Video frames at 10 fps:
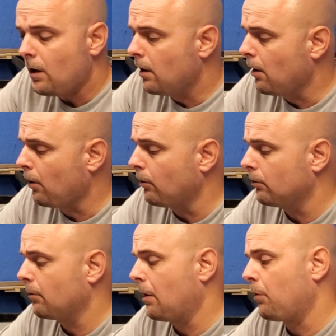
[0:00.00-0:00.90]
you know,
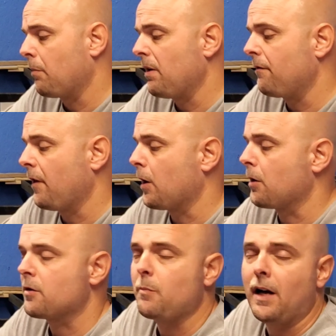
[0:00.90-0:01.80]
I want to be
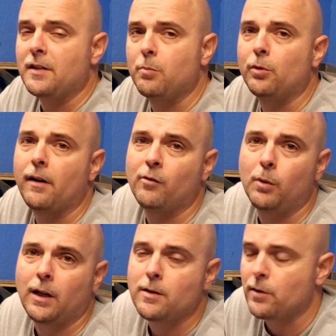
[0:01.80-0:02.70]
fair as possible to everybody,